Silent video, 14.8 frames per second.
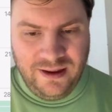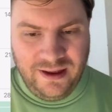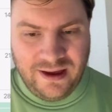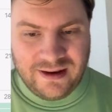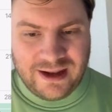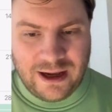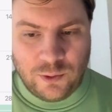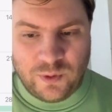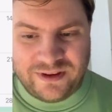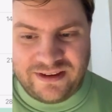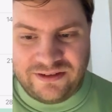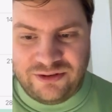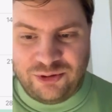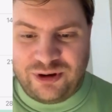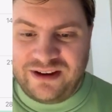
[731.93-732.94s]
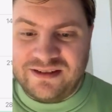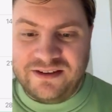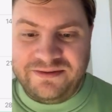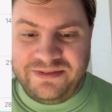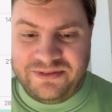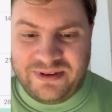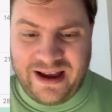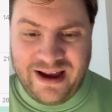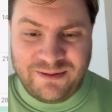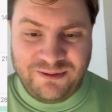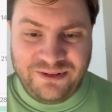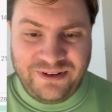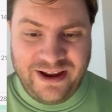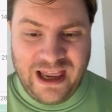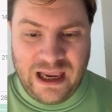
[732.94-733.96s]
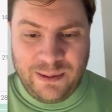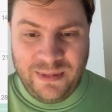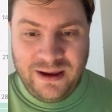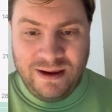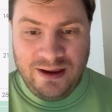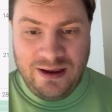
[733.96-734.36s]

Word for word: And then with the suggested time frame,